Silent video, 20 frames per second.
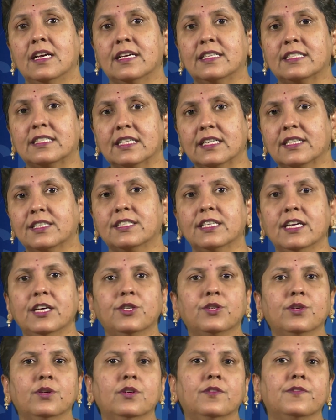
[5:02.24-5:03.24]
a
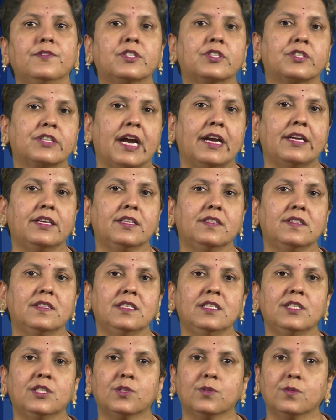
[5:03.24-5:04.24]
succession of
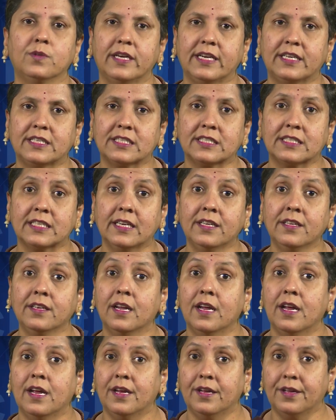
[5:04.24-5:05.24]
strategies to extend
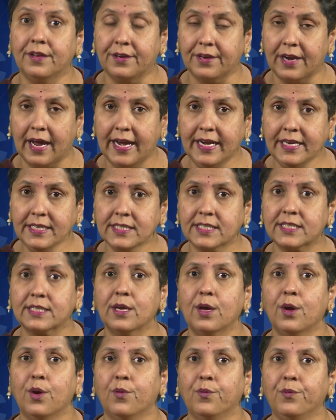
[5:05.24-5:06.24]
rights
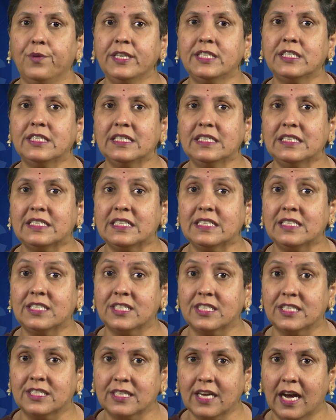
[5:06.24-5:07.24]
which it
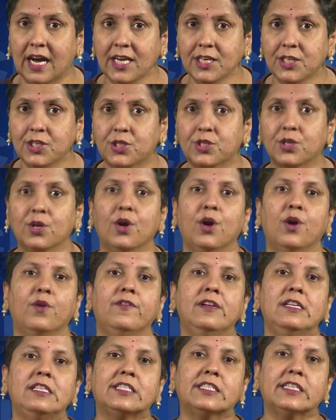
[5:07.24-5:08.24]
is judged
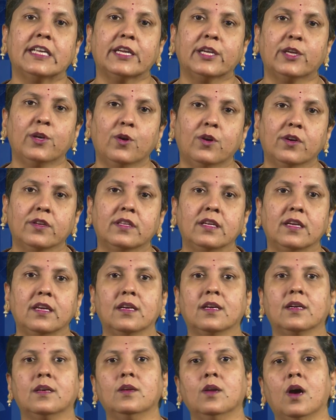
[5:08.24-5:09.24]
will secure the
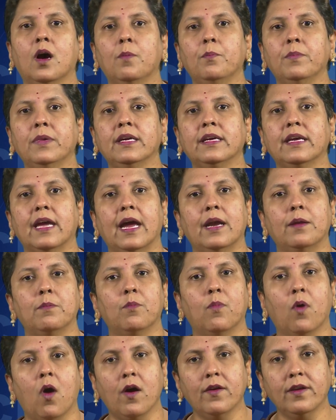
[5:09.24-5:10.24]
economic
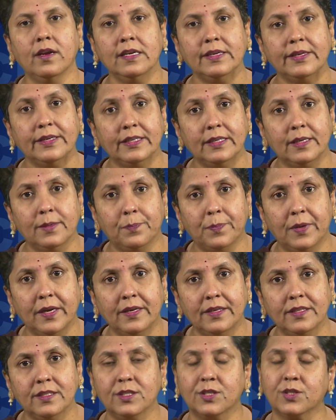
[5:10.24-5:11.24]
and moral
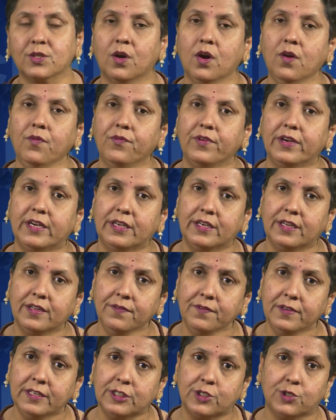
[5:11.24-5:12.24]
independence of
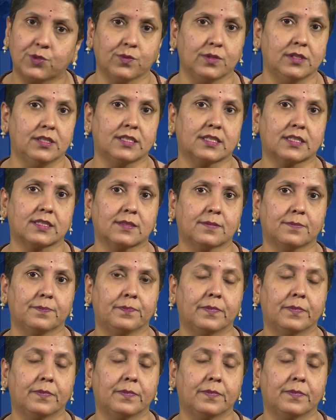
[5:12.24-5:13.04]
individuals.